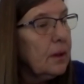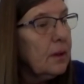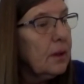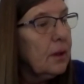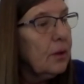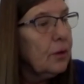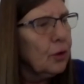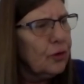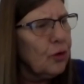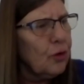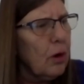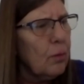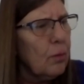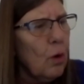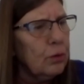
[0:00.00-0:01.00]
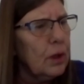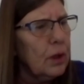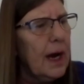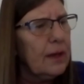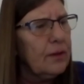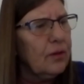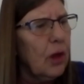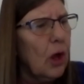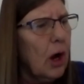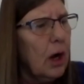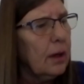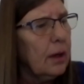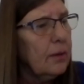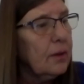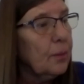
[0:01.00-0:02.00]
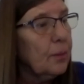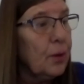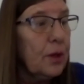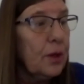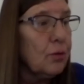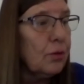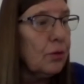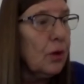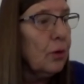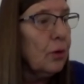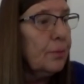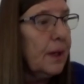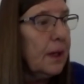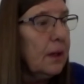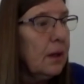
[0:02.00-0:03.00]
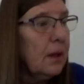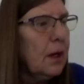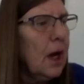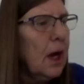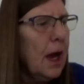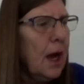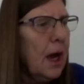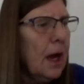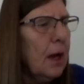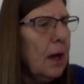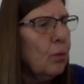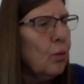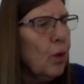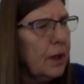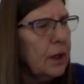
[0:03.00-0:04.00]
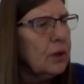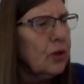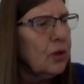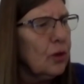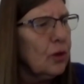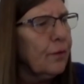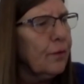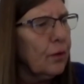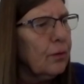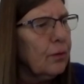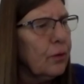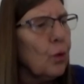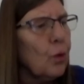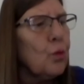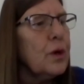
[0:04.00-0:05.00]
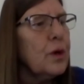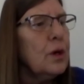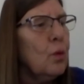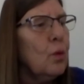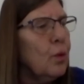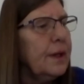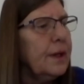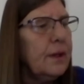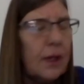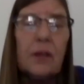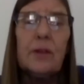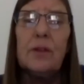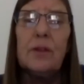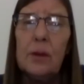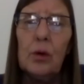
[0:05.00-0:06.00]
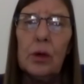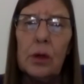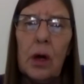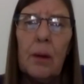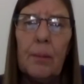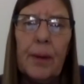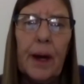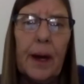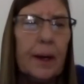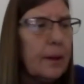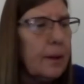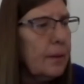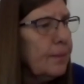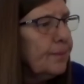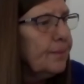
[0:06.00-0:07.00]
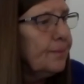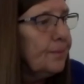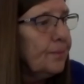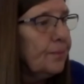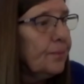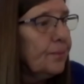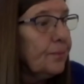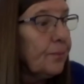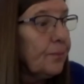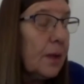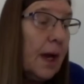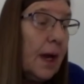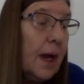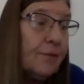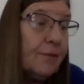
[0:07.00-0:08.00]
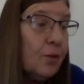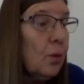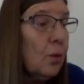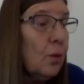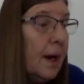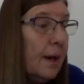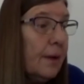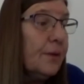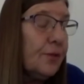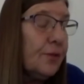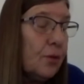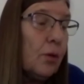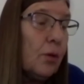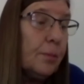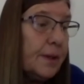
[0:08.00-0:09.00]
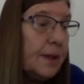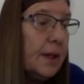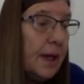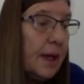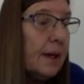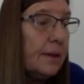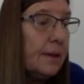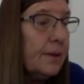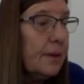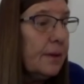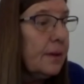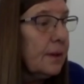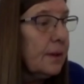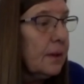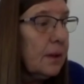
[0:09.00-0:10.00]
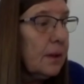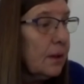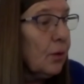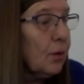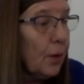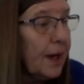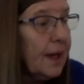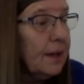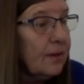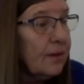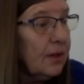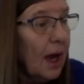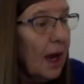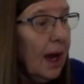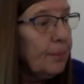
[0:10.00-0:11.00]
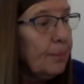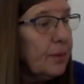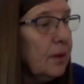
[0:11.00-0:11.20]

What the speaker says: The storm won't last long, the preacher told me. And when it's over, the real Winn-Dixie will come back. After a while, the storm did end. The rain stopped,